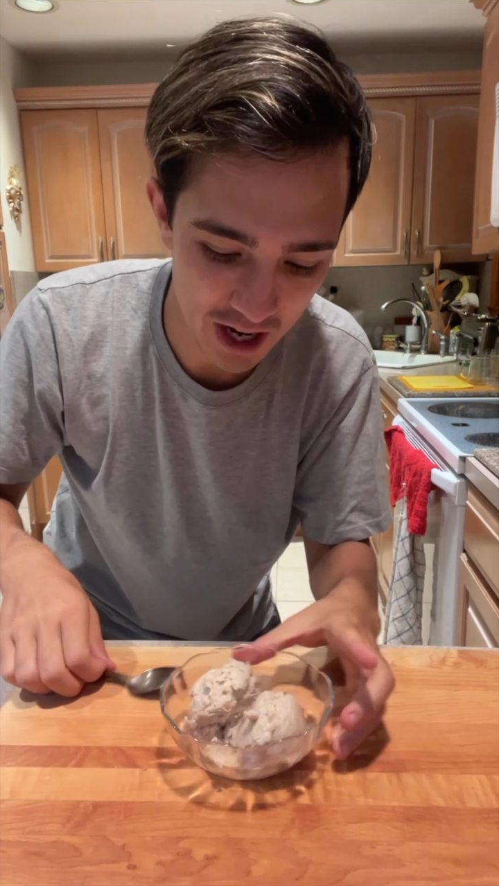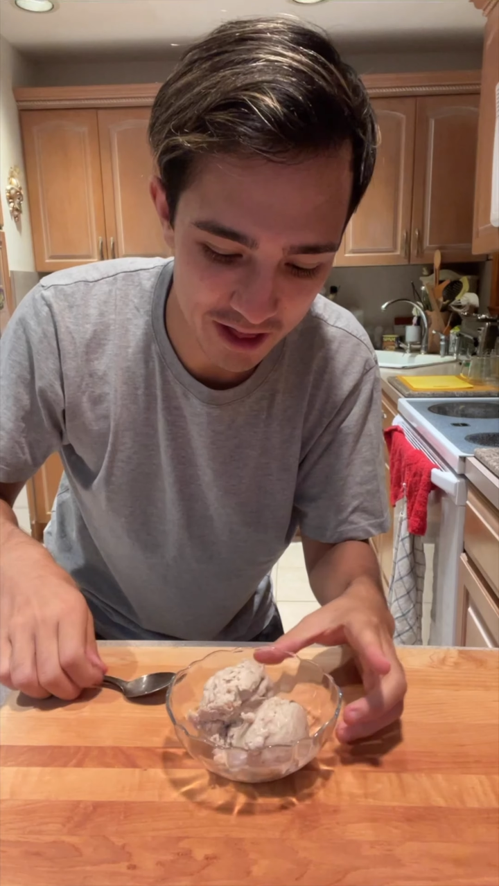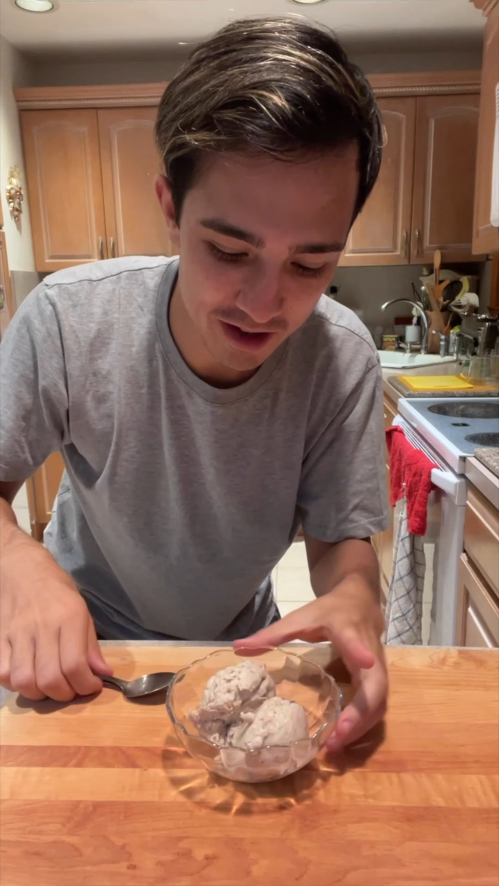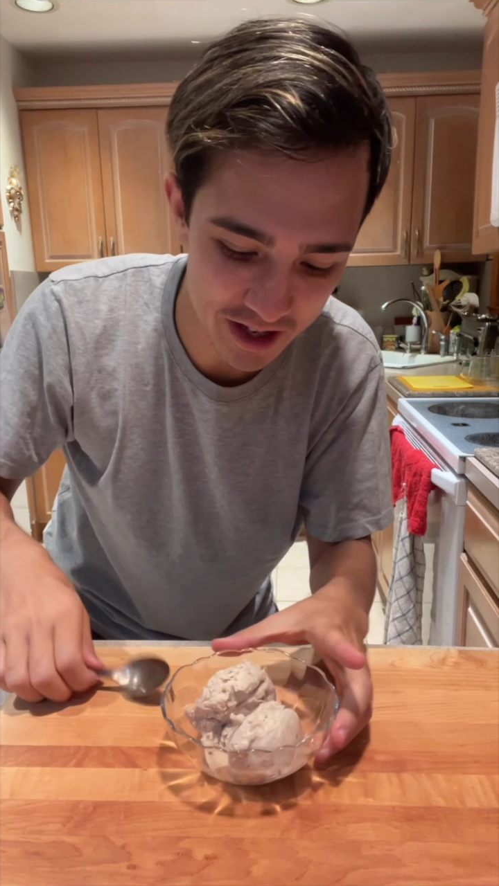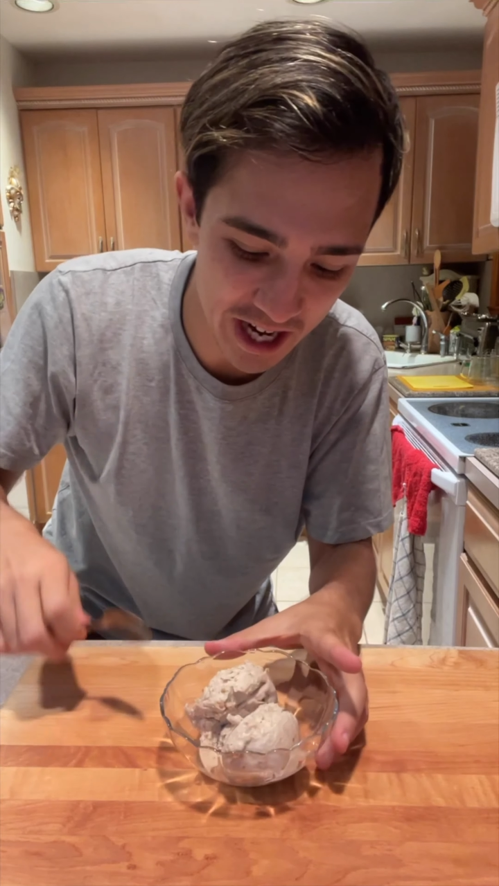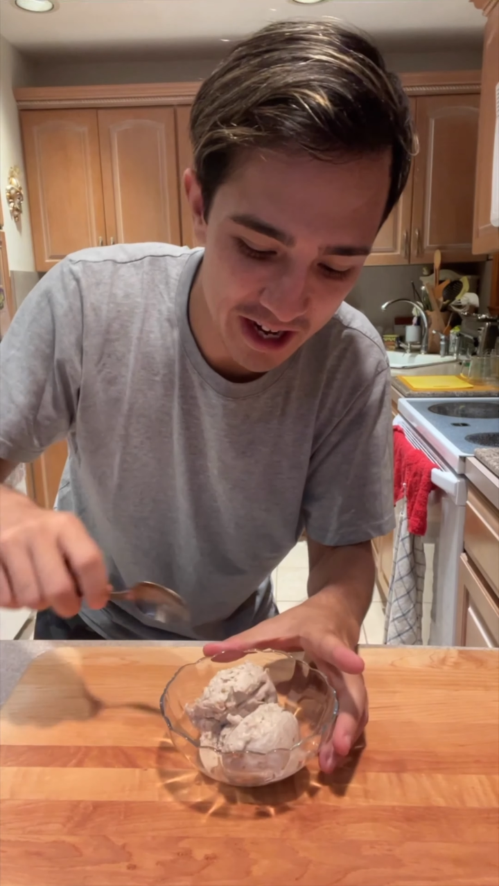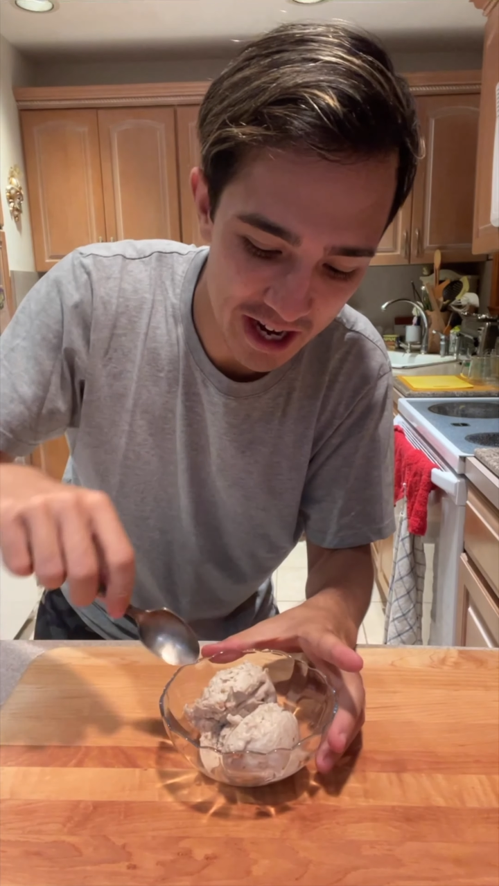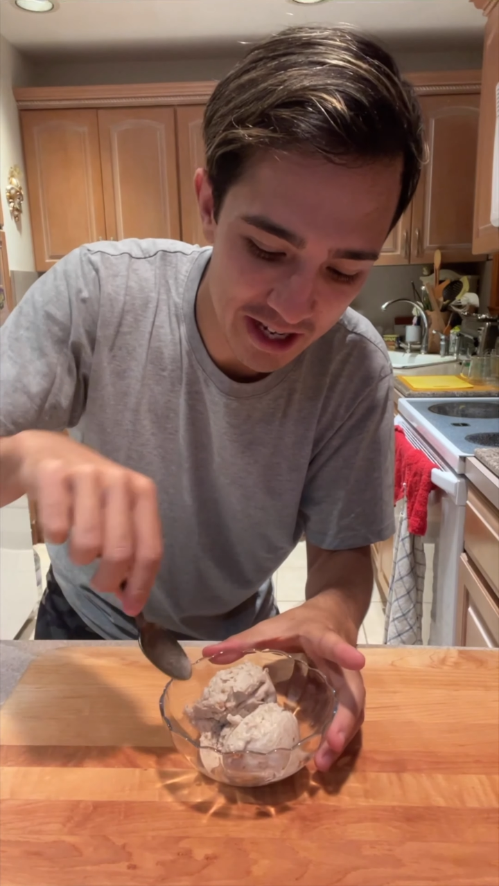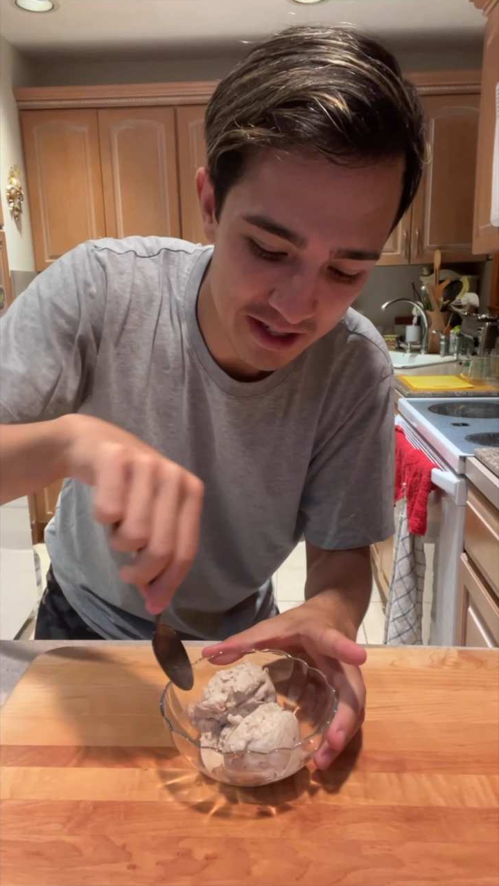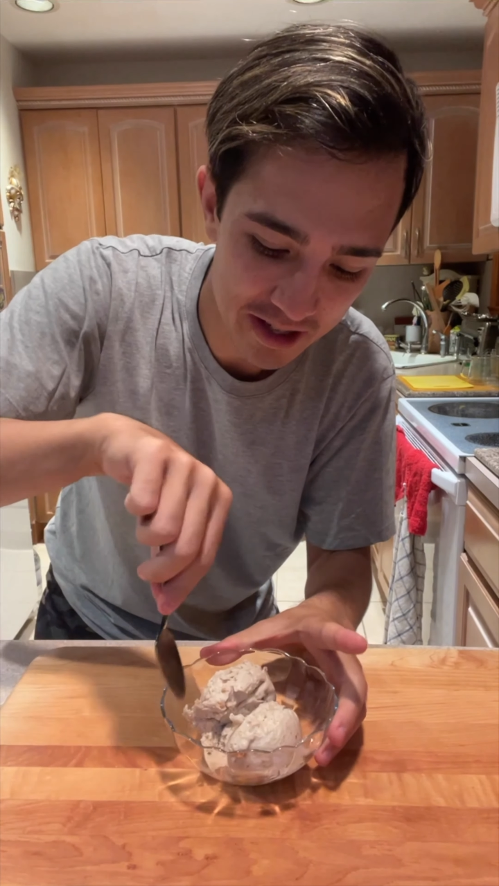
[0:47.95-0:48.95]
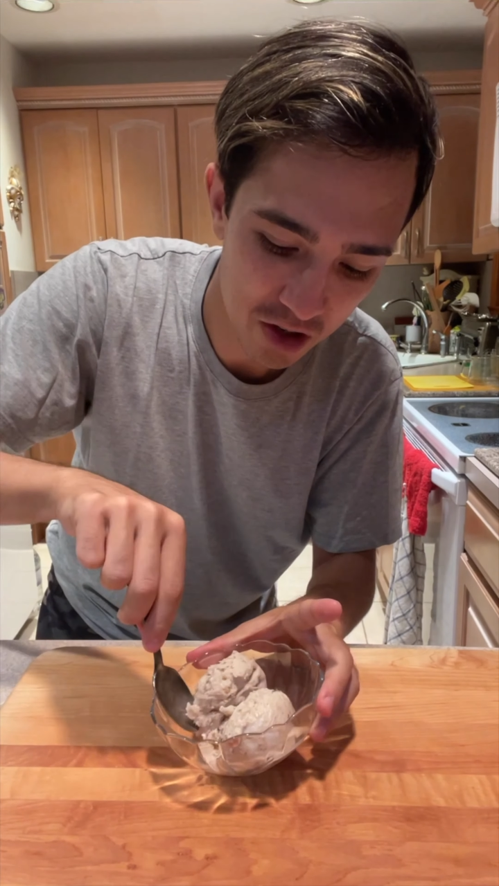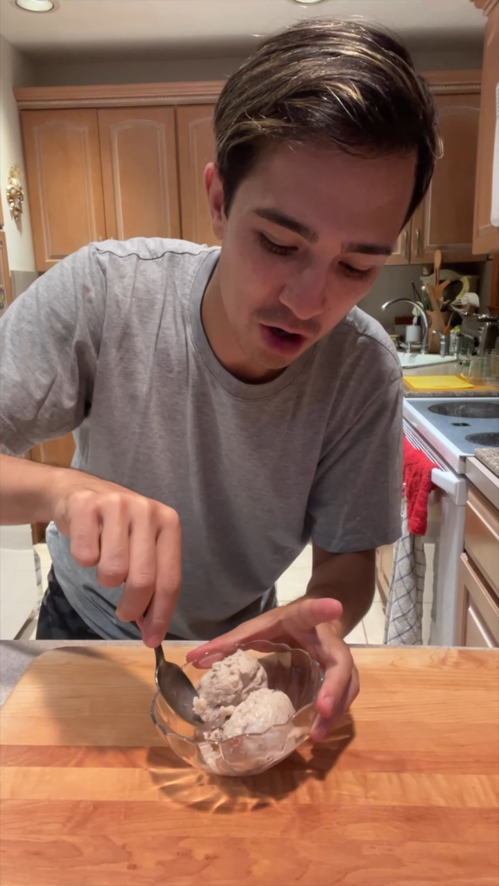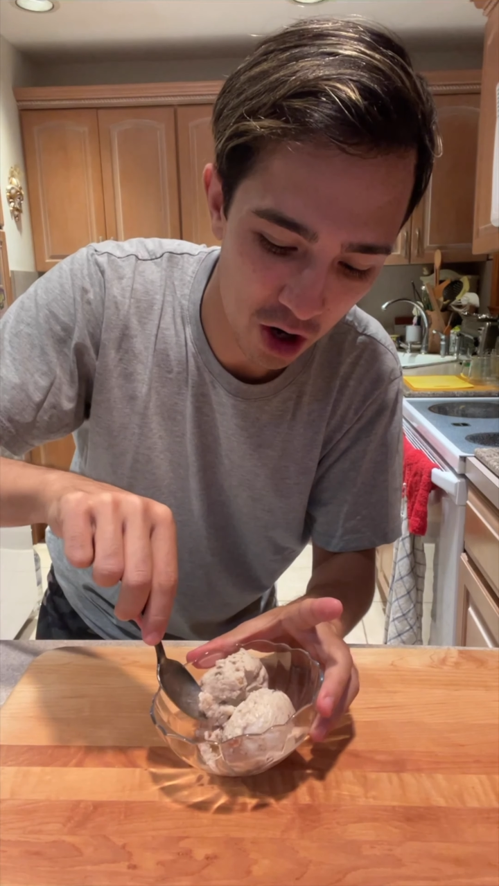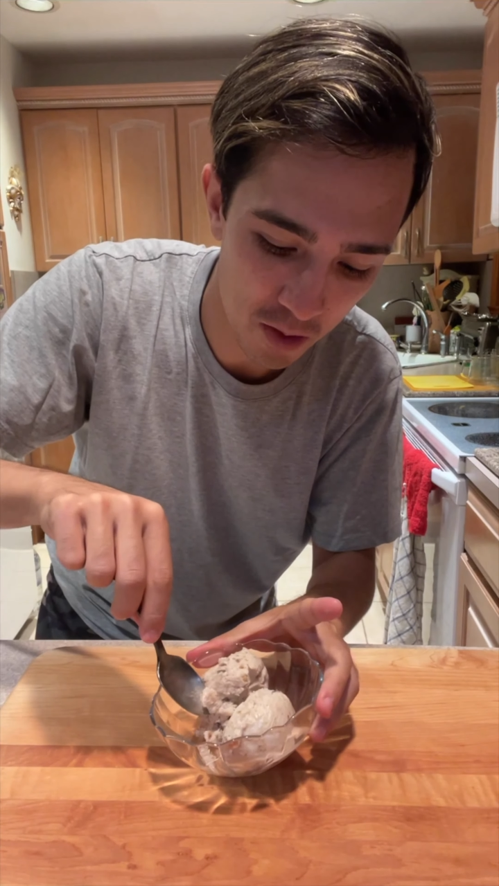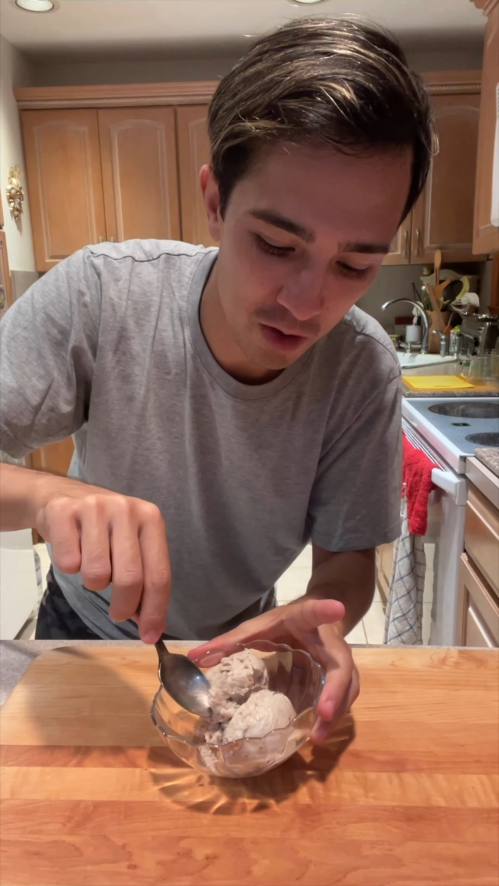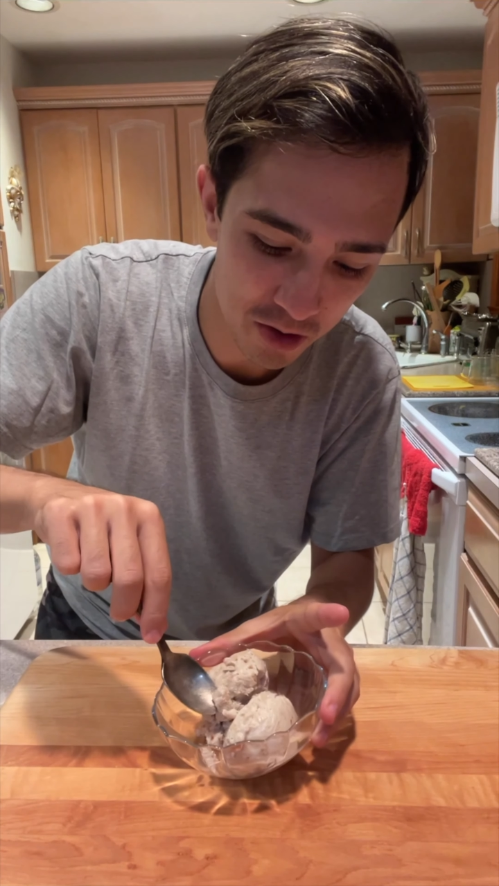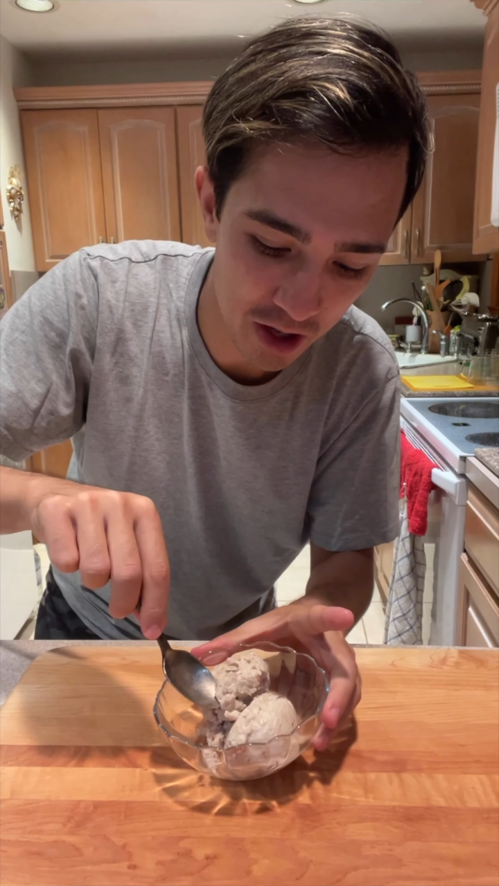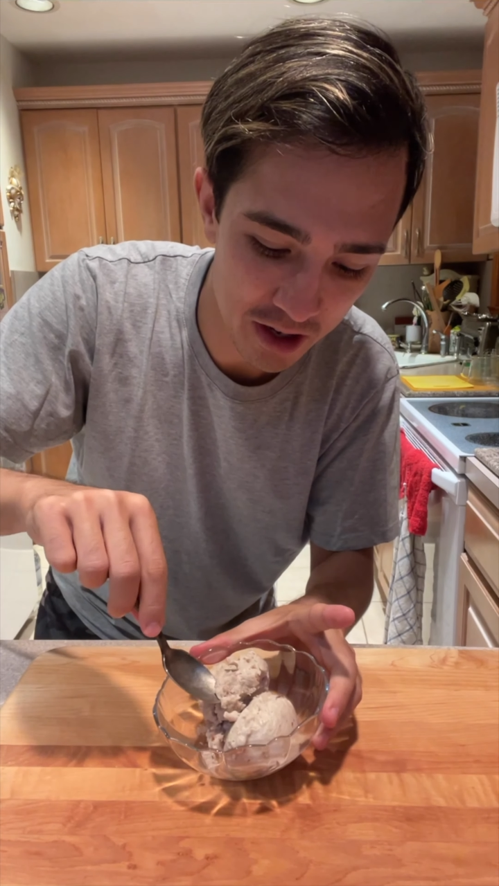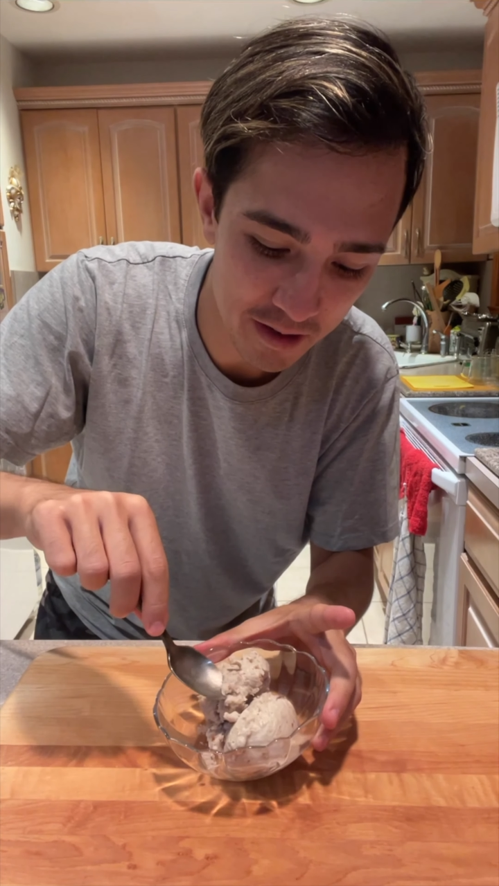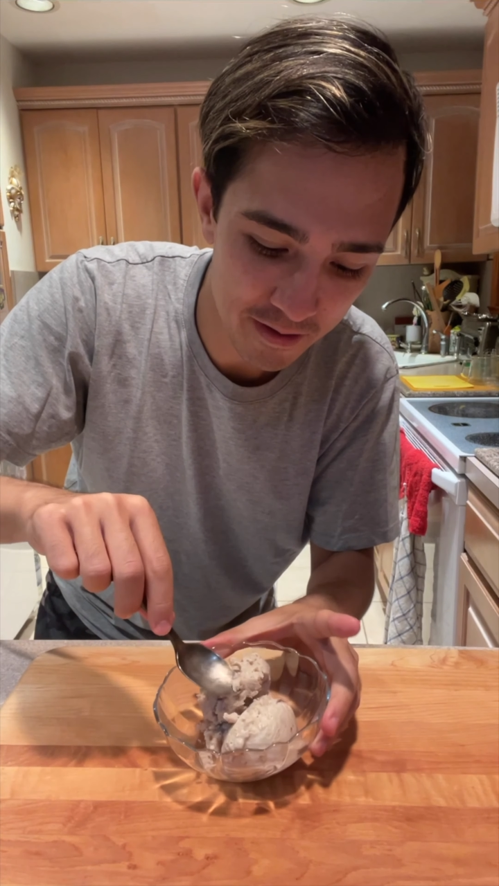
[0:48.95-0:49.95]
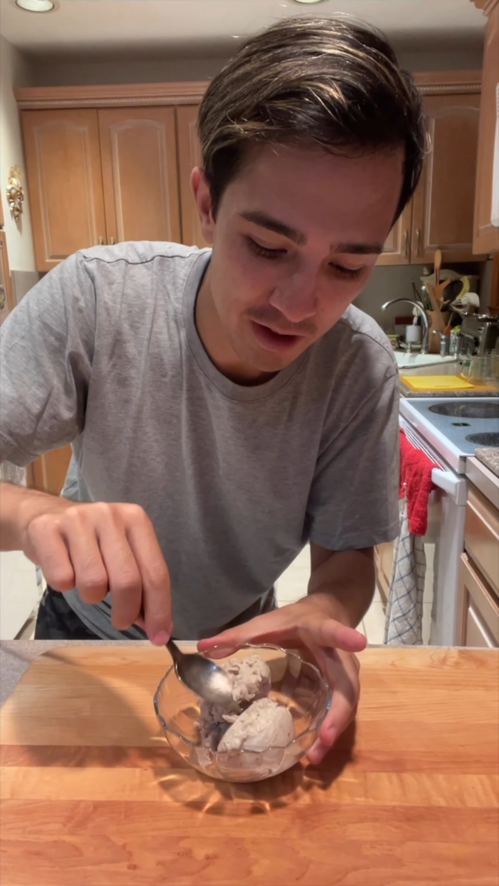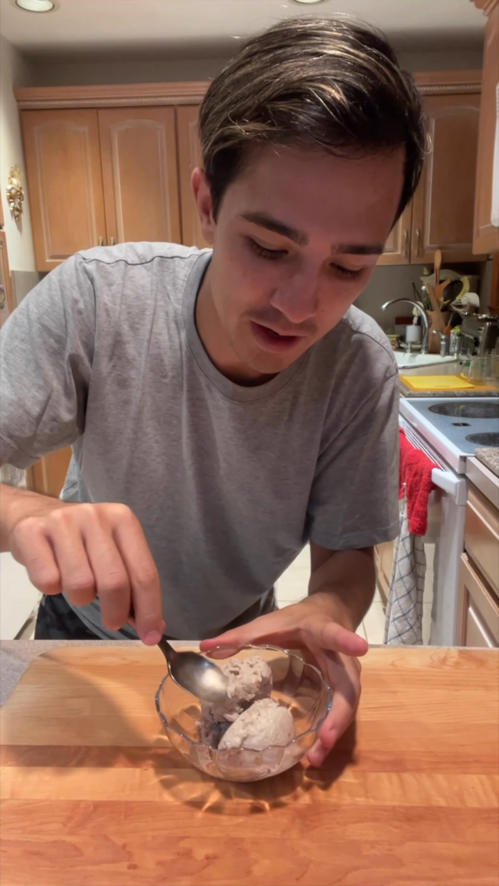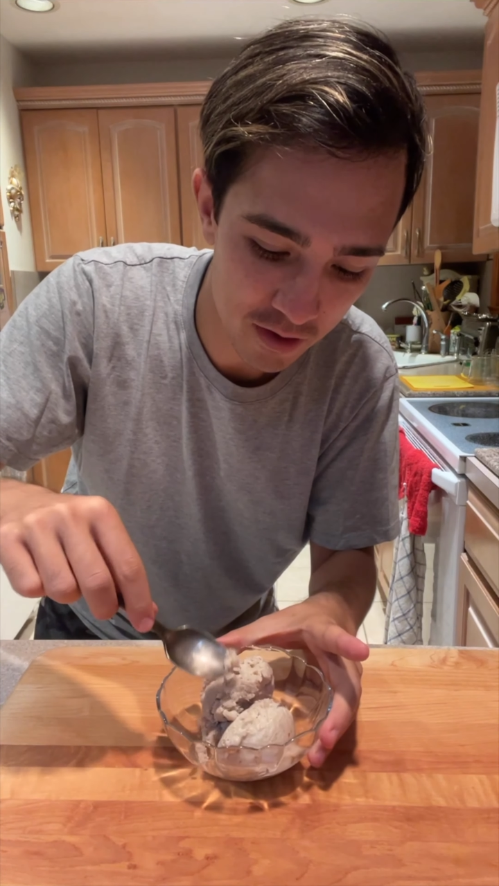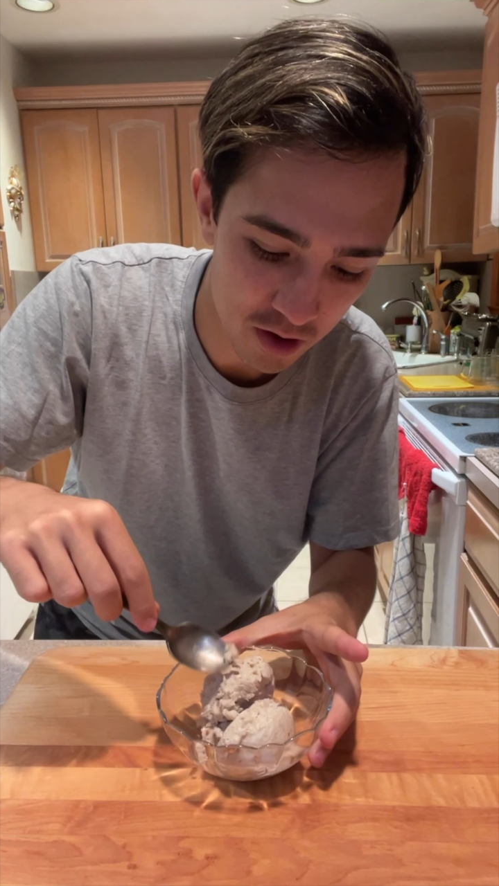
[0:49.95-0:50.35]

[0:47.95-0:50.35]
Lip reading: and the date has this caramel nutty flavor.